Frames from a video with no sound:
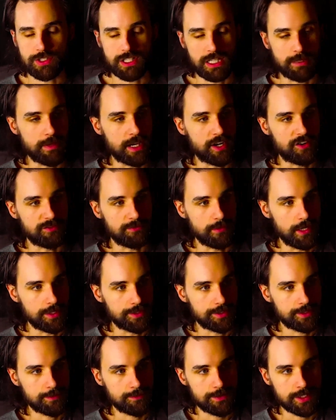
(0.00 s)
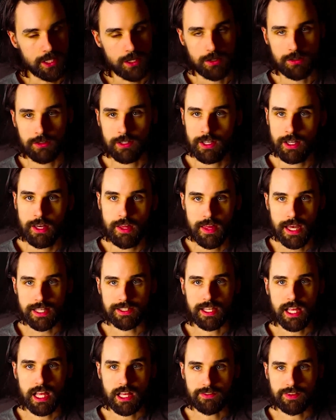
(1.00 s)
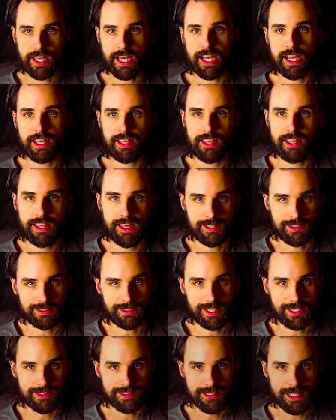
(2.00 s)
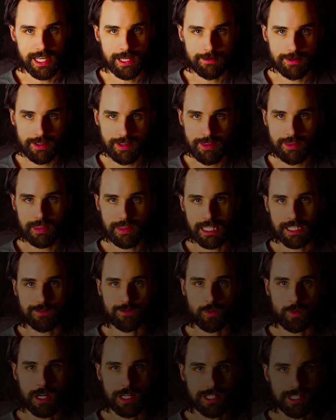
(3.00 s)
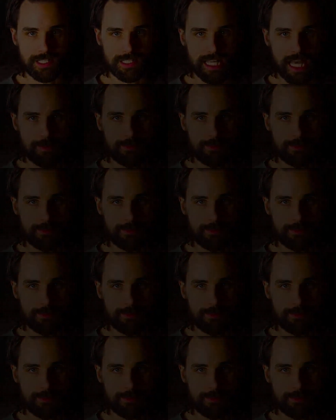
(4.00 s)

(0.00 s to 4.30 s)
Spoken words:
in a matter of months. So that's all I've got. And until next time, thanks for watching Dapp